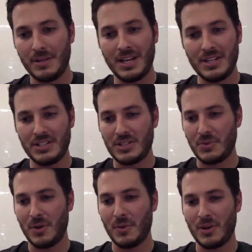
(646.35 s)
because this is
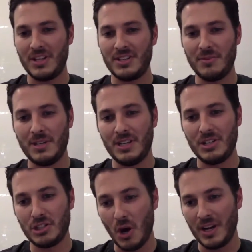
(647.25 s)
where we're going to be
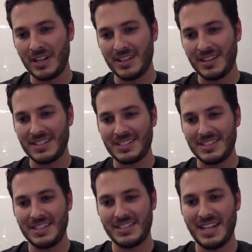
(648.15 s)
showing this
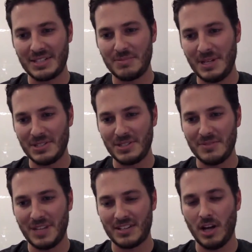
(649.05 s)
next piece
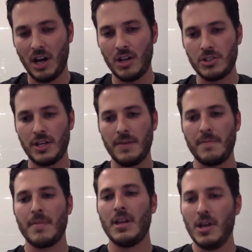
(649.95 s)
of technology.
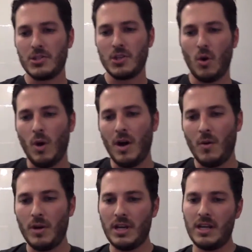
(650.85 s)
So
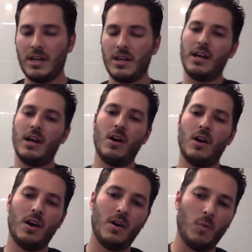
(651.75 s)

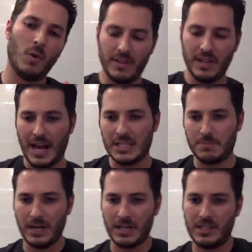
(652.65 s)
one of the
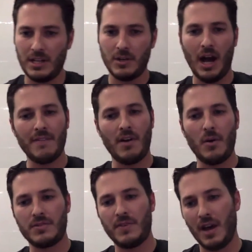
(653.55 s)
aspects that I've
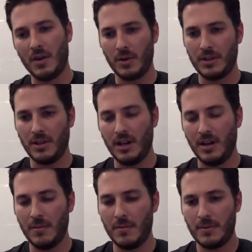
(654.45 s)
always found with
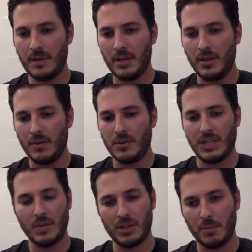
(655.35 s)

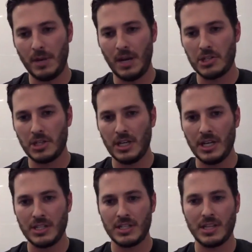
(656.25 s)
sitting with a patient
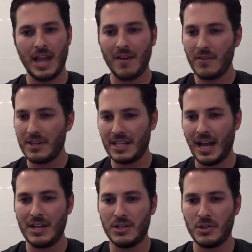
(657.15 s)
is everything
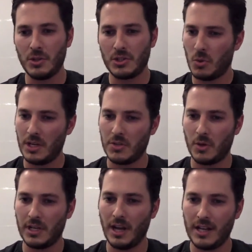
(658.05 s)
I do is
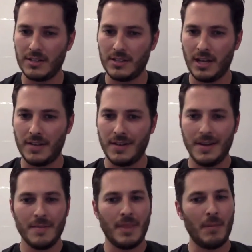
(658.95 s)
20/20 hindsight.
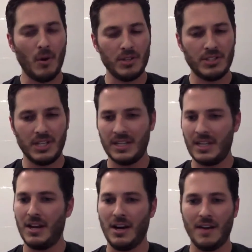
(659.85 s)
I'm always sitting
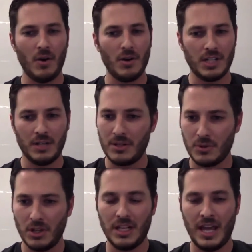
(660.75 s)
there, I've always got my
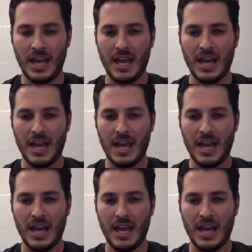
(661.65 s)
drill in